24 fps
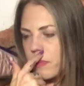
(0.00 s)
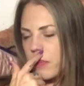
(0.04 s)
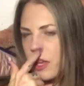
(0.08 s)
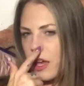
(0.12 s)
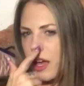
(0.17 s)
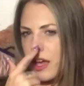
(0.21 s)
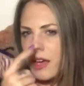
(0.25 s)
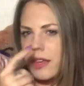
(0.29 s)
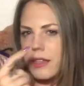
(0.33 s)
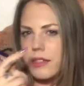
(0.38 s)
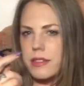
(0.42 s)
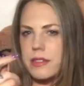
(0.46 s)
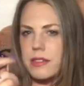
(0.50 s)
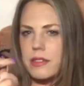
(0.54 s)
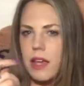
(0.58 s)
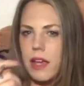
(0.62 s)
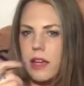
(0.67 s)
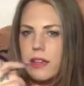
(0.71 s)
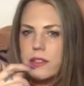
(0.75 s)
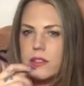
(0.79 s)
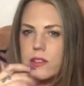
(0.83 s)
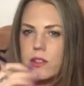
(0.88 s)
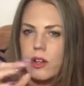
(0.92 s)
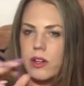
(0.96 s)
I
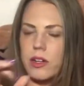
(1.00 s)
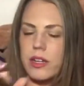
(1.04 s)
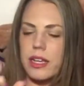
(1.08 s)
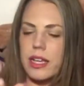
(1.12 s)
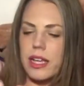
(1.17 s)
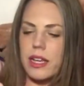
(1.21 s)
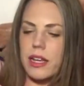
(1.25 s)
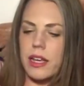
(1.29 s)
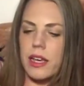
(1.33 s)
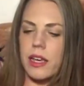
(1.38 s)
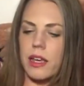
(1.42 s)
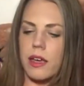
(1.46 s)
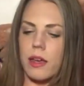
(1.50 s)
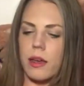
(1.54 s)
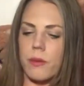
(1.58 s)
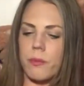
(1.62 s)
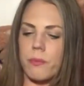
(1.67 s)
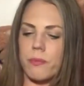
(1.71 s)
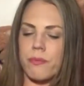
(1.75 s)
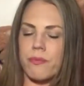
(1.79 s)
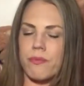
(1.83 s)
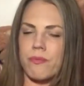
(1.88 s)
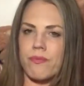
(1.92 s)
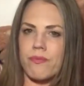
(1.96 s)
started getting,
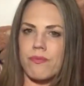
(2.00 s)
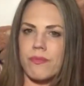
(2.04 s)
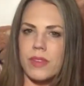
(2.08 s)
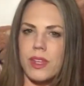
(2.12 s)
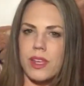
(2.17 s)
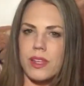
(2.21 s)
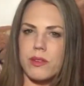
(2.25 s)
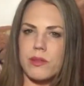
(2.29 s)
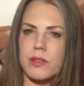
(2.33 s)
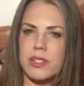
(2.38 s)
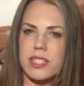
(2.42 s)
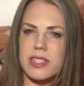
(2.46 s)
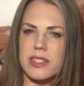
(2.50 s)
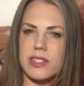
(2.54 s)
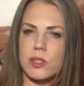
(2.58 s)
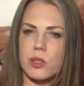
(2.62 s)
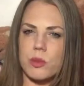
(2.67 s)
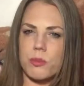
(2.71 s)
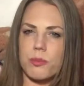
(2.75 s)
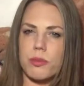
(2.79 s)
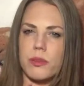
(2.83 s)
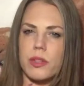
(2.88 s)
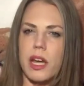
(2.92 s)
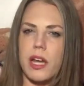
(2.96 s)
there was a little
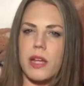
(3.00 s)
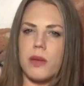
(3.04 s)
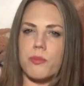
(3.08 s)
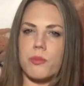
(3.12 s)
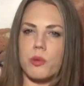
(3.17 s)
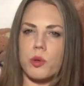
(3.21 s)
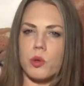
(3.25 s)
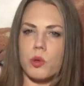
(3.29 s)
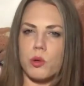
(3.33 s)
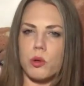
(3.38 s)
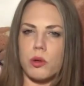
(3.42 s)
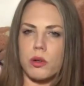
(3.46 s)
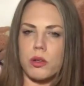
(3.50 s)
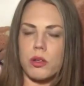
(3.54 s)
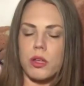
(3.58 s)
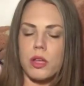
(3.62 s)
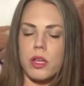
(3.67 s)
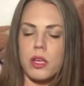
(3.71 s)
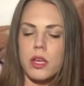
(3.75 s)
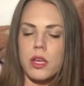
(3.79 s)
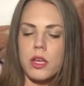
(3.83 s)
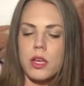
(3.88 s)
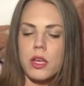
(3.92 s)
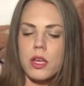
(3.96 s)
blood pool
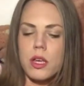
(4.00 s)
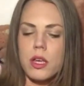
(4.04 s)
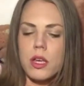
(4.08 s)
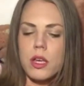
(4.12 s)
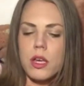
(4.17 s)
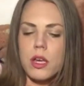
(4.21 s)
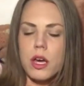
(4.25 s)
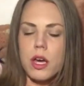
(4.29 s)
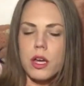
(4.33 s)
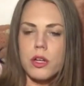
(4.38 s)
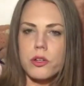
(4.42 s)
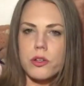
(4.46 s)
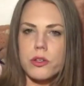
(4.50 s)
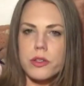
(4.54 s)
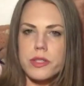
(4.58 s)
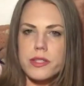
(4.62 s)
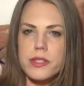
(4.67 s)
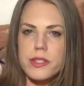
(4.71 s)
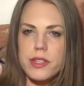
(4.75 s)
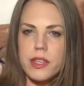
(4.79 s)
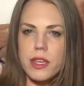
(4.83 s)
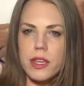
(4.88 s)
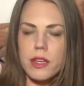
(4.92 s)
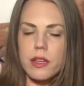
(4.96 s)
under the
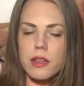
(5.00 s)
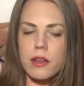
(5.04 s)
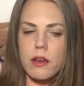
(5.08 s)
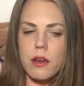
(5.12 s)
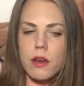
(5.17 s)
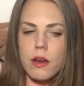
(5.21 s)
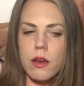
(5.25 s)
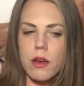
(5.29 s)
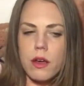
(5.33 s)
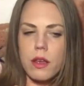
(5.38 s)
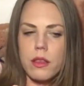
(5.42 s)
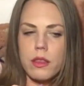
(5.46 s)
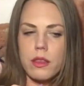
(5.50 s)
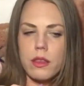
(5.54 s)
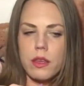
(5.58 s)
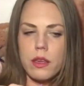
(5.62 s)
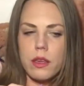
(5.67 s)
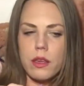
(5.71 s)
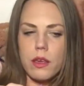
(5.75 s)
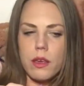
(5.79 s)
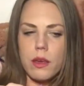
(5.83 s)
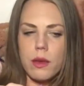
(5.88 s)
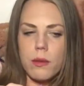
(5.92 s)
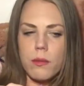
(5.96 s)
skin on
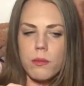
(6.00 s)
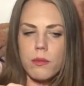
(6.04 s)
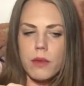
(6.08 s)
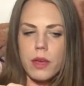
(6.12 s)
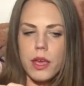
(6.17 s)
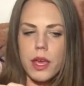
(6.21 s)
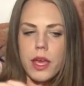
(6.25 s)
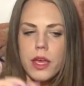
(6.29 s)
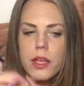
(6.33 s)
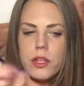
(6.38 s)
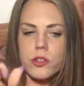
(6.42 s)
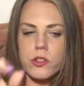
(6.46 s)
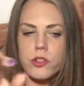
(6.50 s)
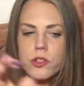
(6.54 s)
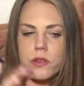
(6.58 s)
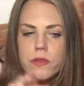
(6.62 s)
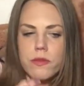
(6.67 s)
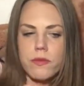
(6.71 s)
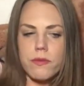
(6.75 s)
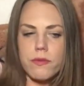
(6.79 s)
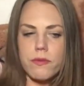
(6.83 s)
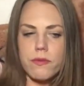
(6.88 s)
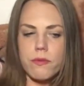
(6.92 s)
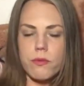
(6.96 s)
the edge
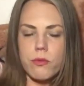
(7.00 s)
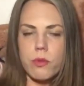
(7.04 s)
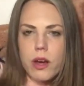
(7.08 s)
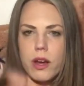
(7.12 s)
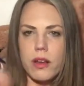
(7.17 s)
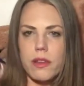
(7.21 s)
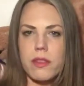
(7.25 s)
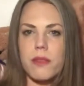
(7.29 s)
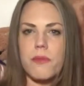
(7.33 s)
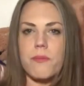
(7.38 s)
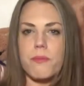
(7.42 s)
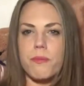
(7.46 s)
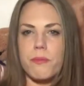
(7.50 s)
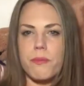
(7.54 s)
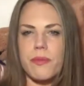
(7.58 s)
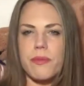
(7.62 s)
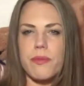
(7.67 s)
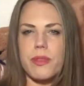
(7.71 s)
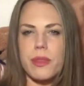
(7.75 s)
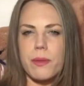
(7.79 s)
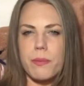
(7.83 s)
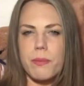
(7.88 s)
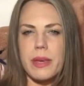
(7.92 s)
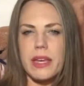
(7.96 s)
of where
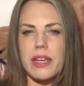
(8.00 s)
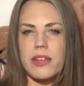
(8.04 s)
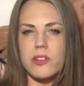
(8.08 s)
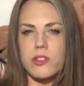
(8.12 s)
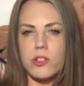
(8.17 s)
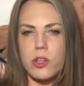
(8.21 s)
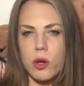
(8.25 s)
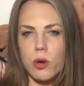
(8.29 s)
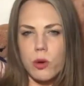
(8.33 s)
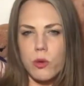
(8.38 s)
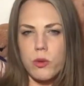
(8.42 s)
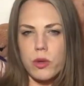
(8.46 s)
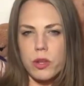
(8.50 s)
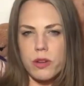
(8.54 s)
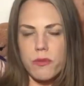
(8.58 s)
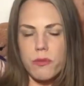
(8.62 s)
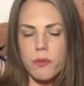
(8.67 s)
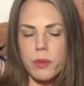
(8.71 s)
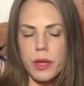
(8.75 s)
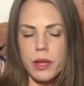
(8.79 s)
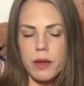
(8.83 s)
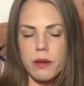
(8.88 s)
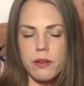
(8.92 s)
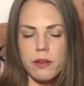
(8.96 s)
the big toe would have
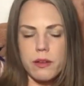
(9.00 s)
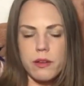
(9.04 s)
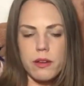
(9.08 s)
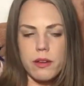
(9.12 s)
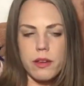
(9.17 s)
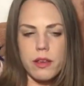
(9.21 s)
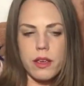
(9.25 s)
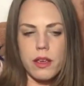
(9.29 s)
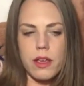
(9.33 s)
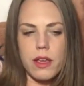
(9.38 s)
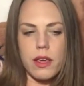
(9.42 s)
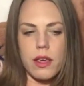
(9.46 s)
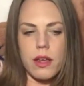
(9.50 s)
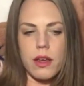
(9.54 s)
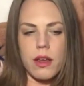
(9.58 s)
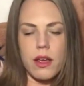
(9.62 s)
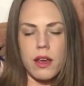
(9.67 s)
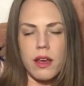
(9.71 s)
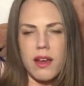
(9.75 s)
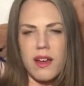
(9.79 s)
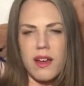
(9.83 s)
been. And